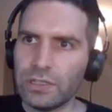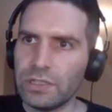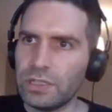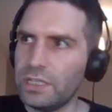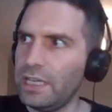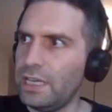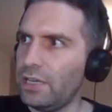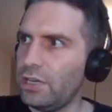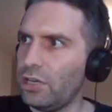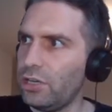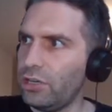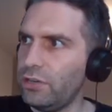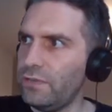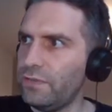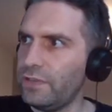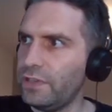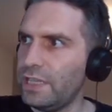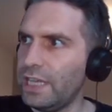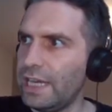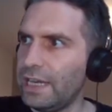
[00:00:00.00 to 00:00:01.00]
to get
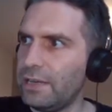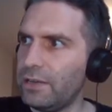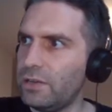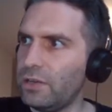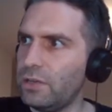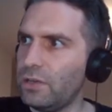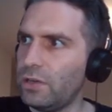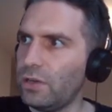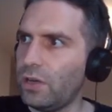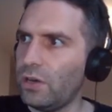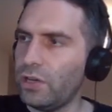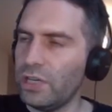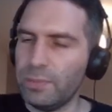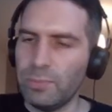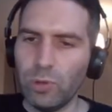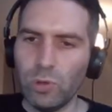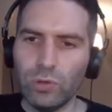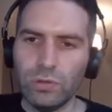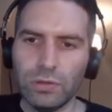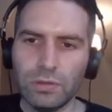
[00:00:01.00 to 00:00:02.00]
over that
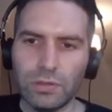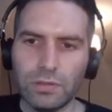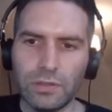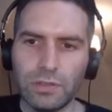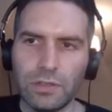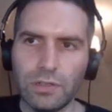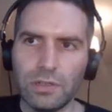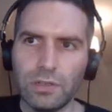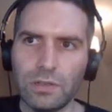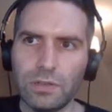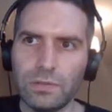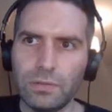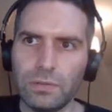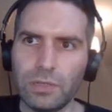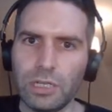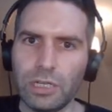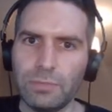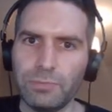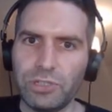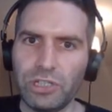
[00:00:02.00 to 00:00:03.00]
eyeball
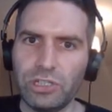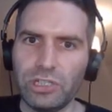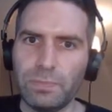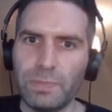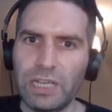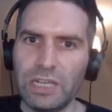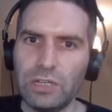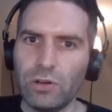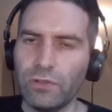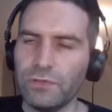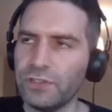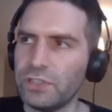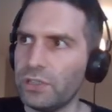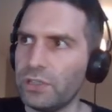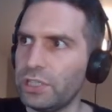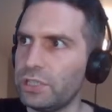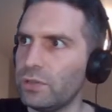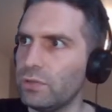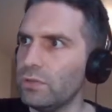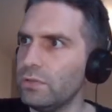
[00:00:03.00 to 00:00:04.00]
due to being off
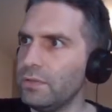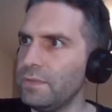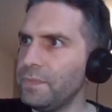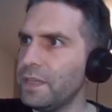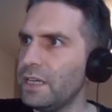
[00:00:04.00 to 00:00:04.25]
cycle,